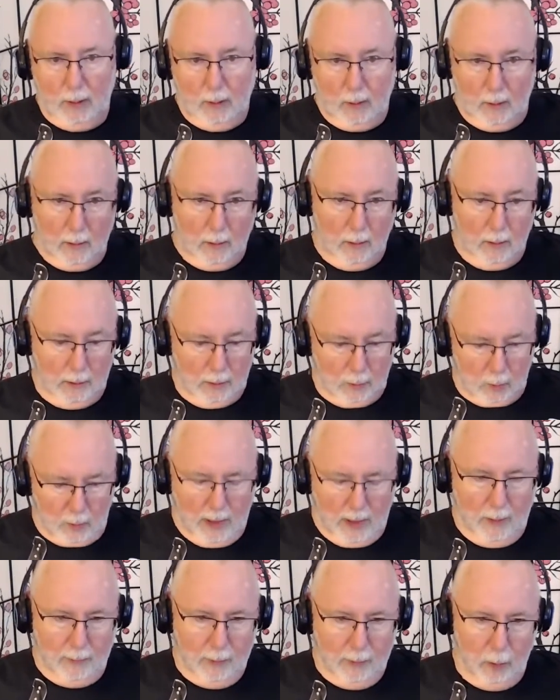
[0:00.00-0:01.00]
are going to
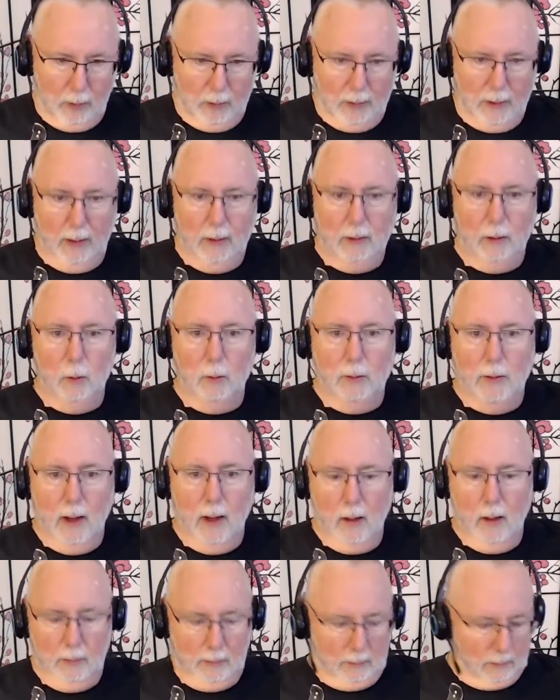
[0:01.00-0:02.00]
grab you to take you
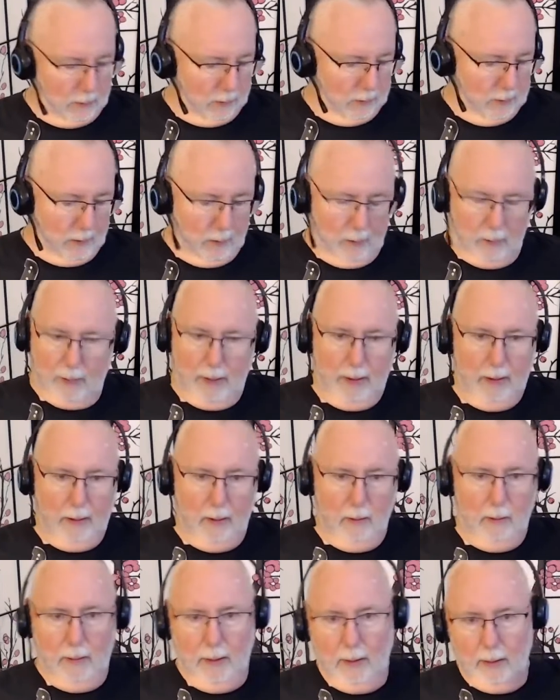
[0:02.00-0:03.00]
down and there's your head
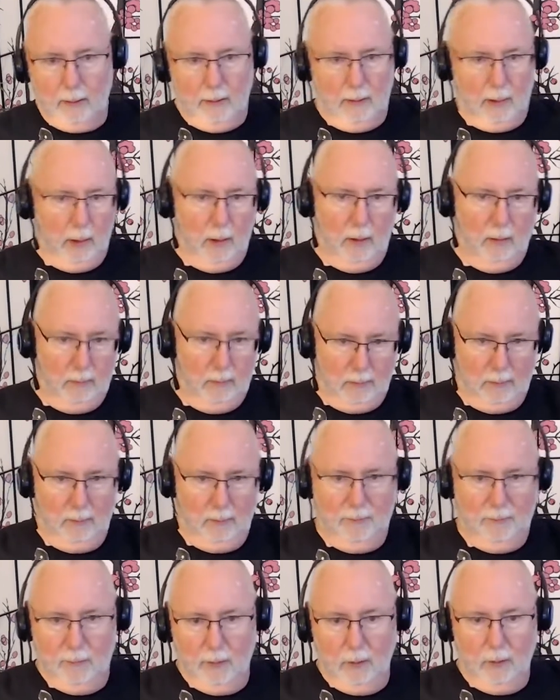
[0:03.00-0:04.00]
or neck there in
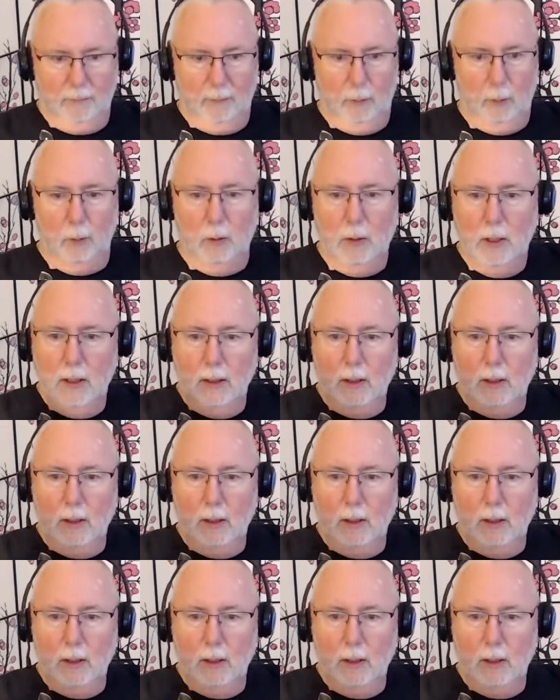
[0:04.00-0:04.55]
the front of you,